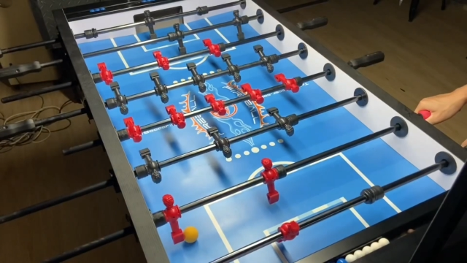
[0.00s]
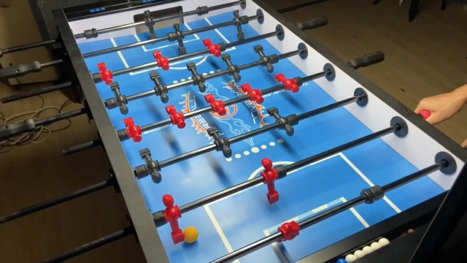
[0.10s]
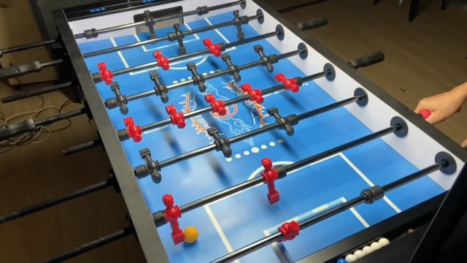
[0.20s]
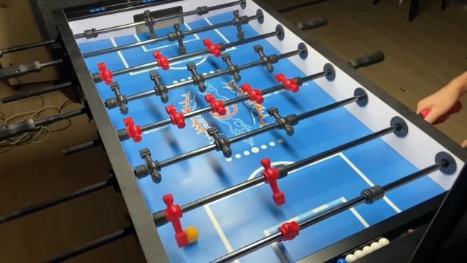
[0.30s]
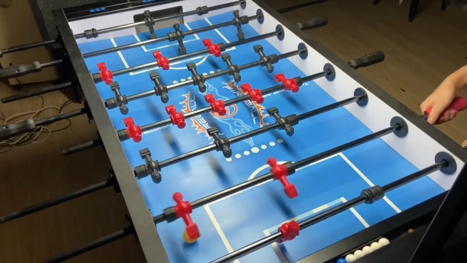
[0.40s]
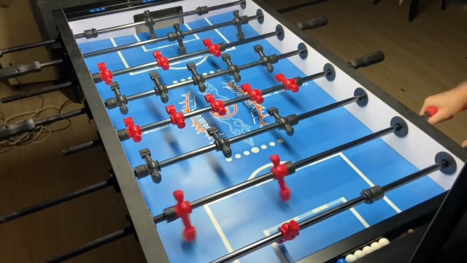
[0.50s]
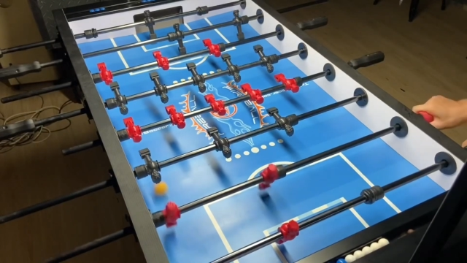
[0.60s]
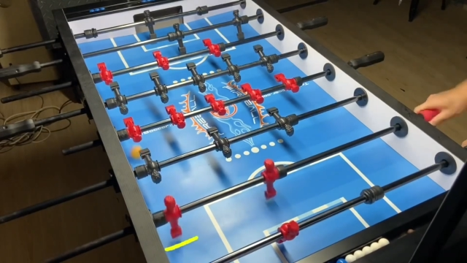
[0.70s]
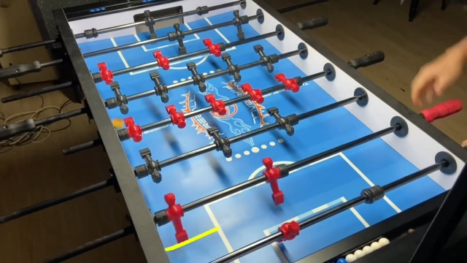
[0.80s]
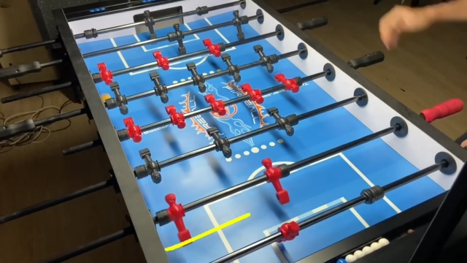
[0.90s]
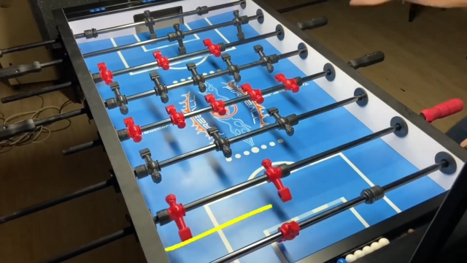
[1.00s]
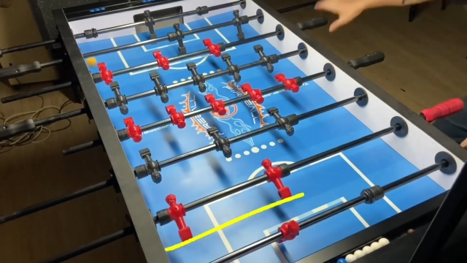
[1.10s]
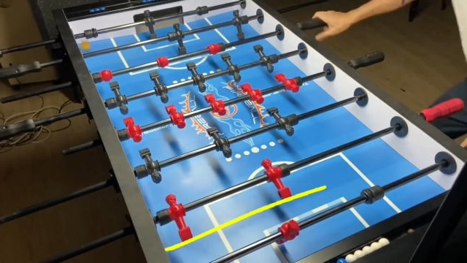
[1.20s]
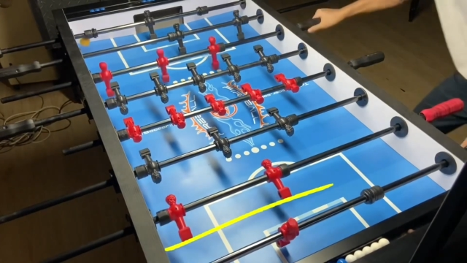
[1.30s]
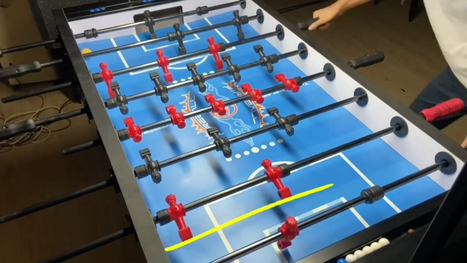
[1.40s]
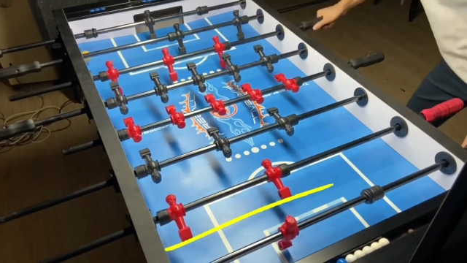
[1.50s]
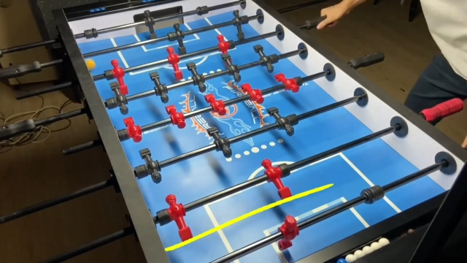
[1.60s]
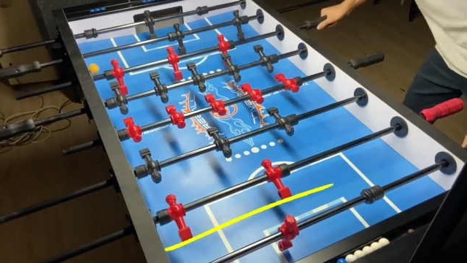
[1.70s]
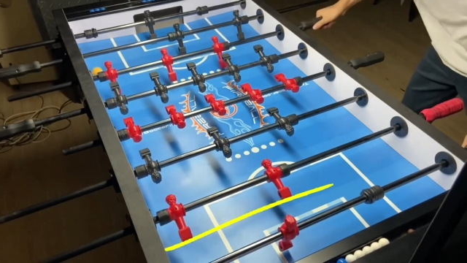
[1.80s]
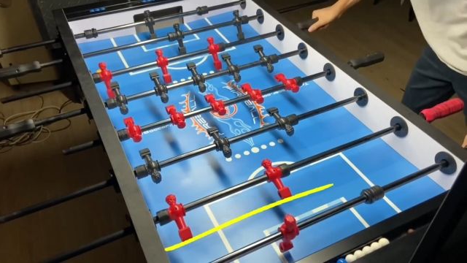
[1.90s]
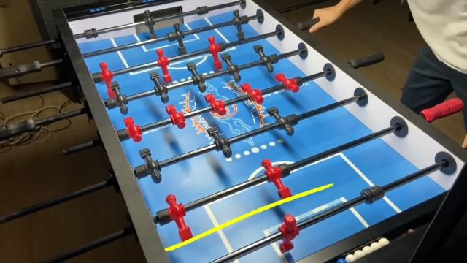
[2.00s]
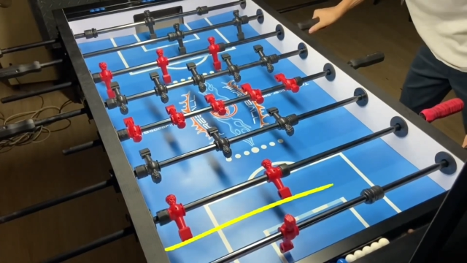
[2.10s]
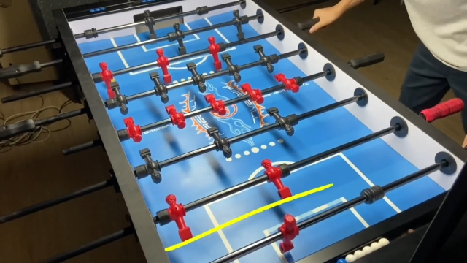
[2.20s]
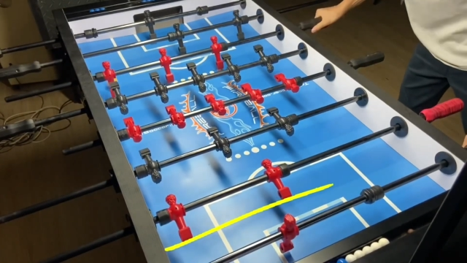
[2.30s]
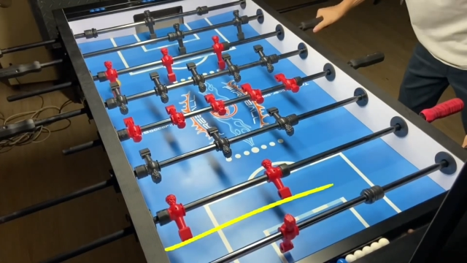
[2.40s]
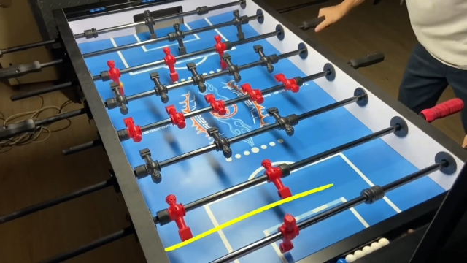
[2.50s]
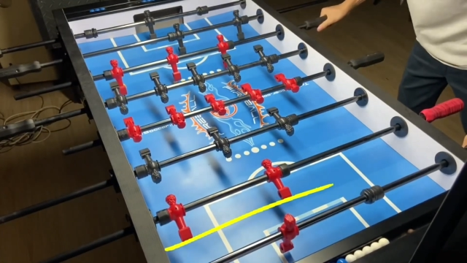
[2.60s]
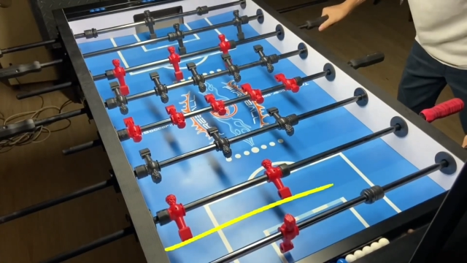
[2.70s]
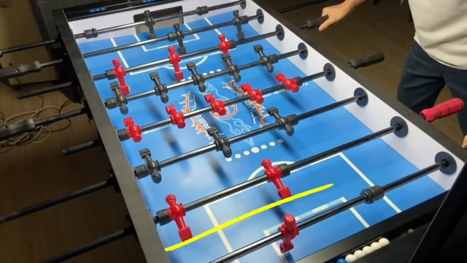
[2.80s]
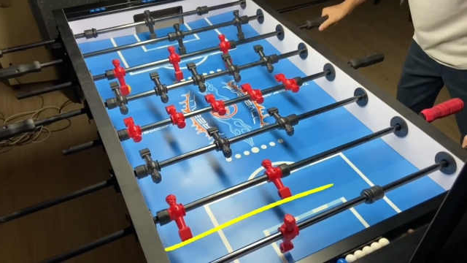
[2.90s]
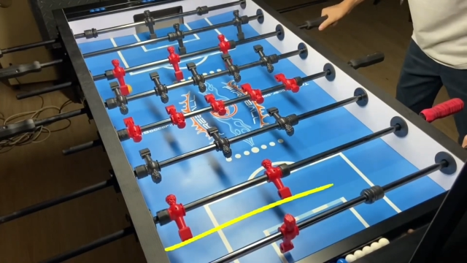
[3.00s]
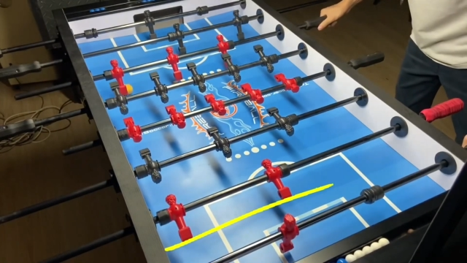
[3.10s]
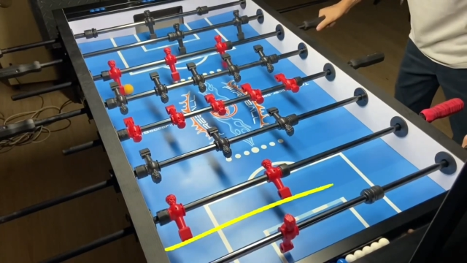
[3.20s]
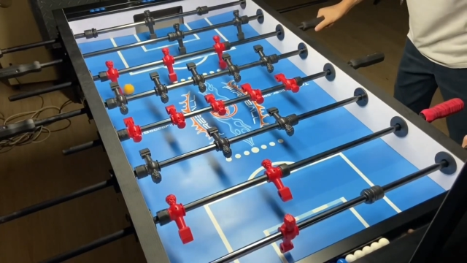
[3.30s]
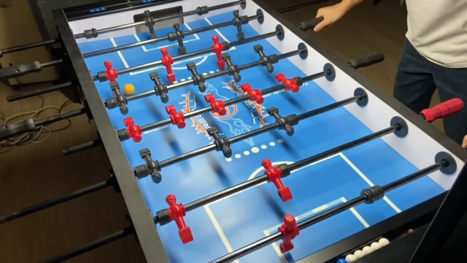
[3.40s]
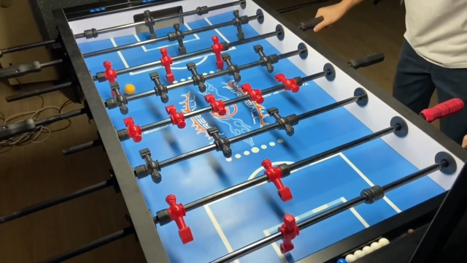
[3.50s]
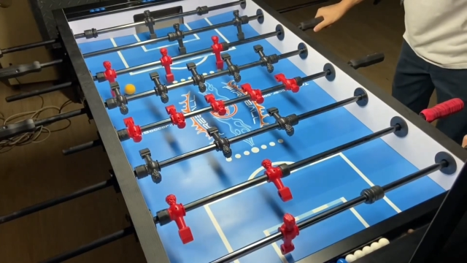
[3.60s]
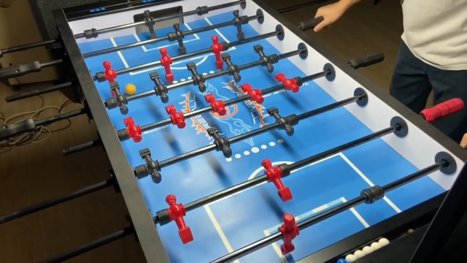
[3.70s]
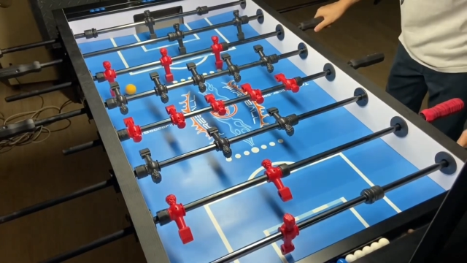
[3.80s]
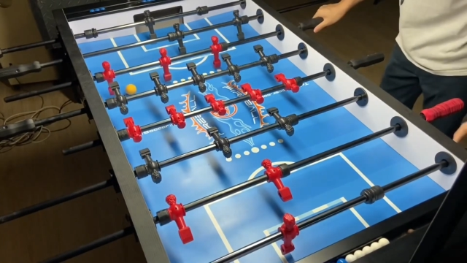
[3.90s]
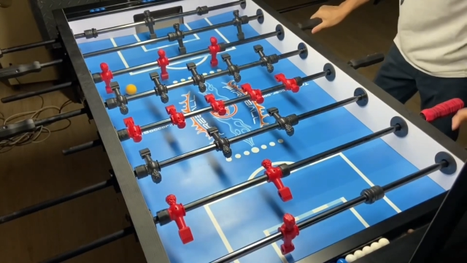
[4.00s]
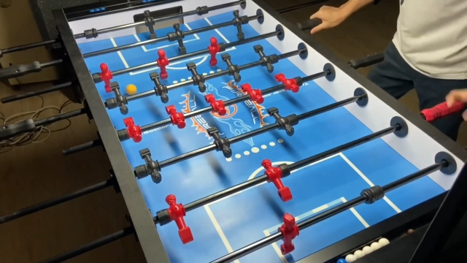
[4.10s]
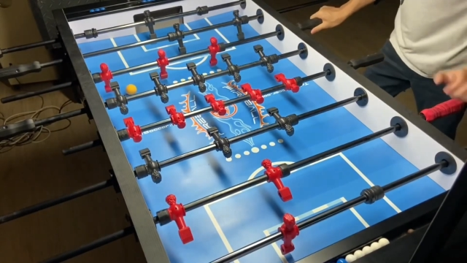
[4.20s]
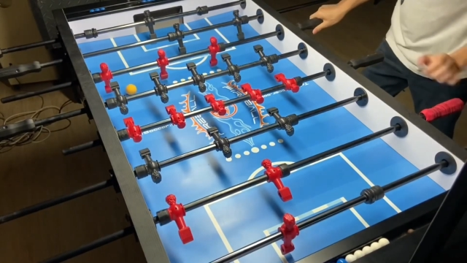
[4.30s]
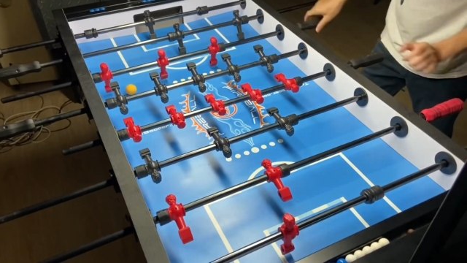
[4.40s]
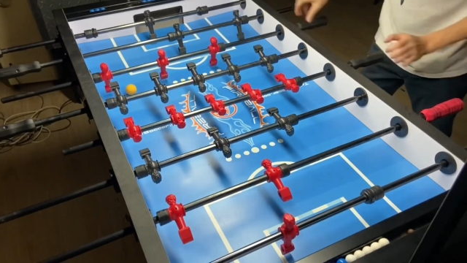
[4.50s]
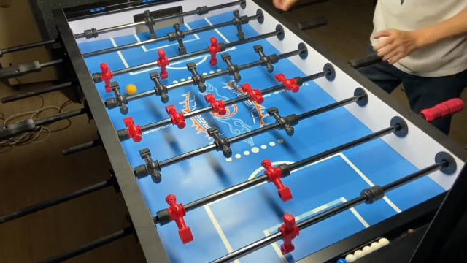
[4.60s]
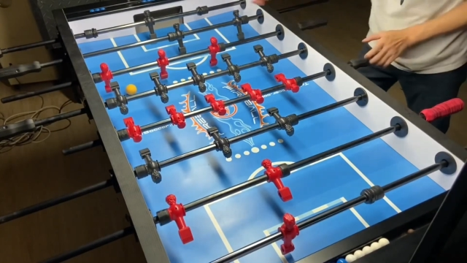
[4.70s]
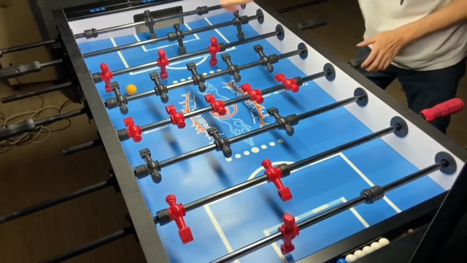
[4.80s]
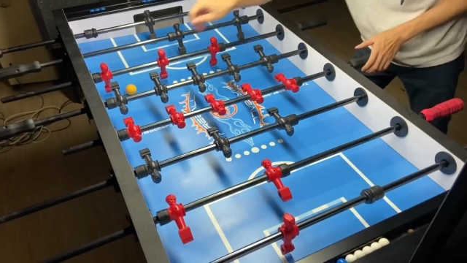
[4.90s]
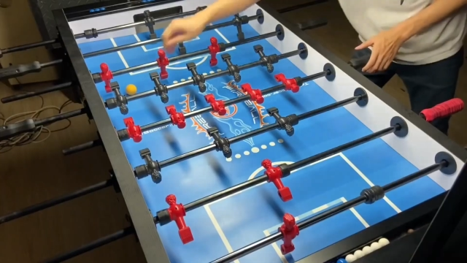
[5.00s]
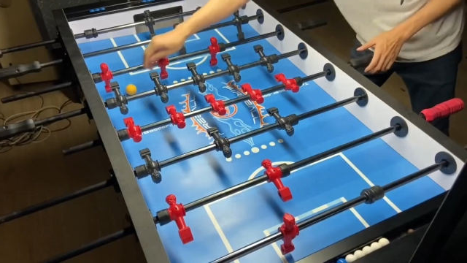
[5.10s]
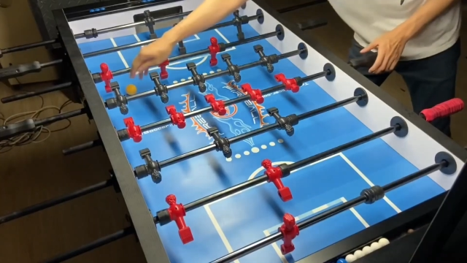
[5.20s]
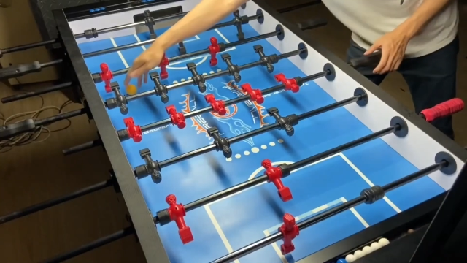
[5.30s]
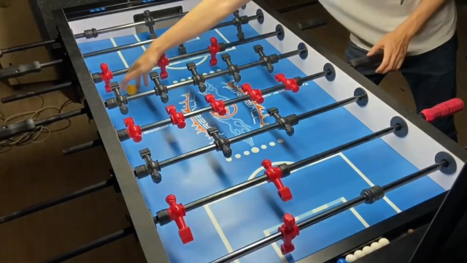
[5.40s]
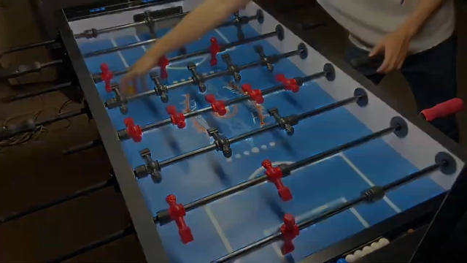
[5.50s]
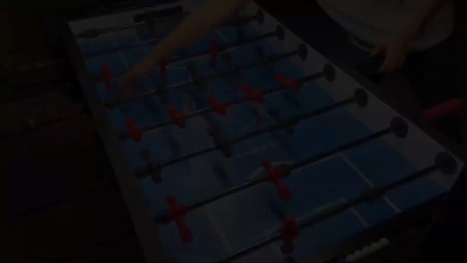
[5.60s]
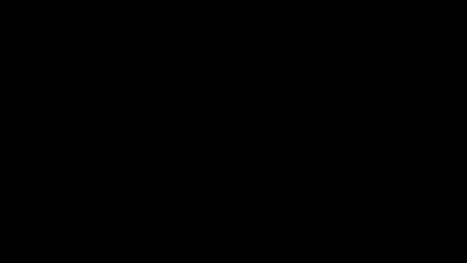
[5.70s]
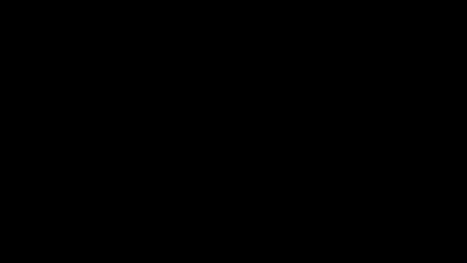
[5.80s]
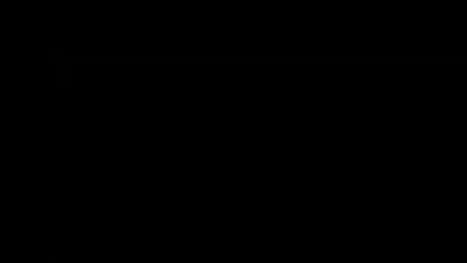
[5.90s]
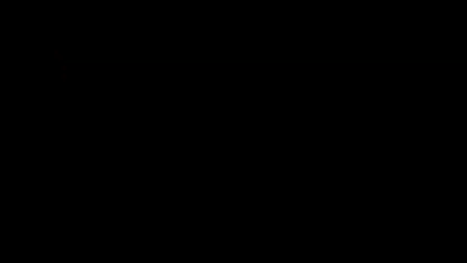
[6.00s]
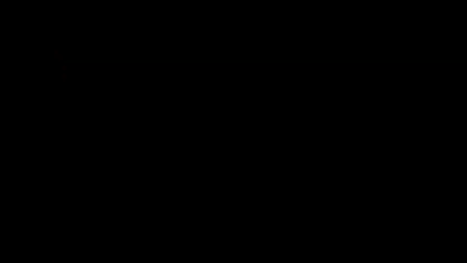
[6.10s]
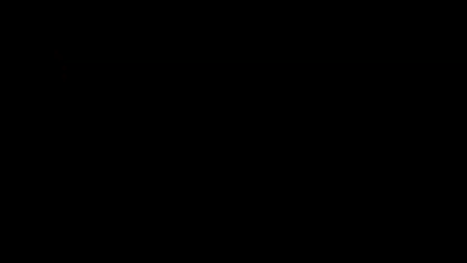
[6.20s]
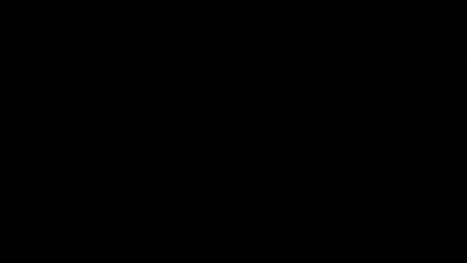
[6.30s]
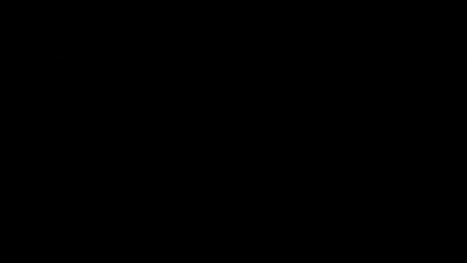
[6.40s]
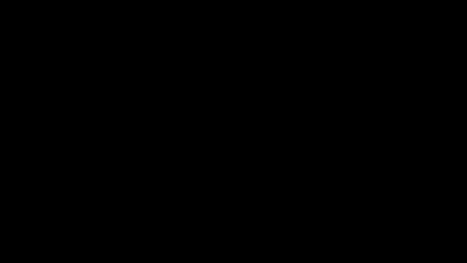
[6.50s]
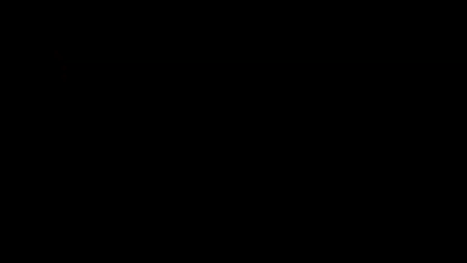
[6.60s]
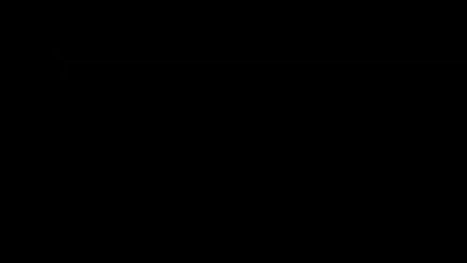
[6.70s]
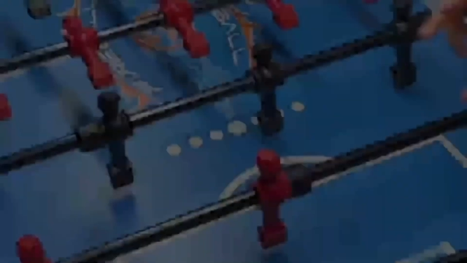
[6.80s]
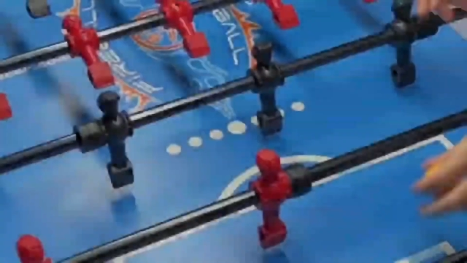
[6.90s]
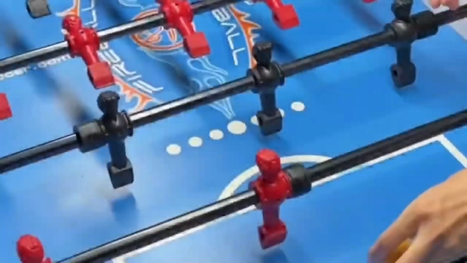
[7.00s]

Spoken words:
(no speaker visible)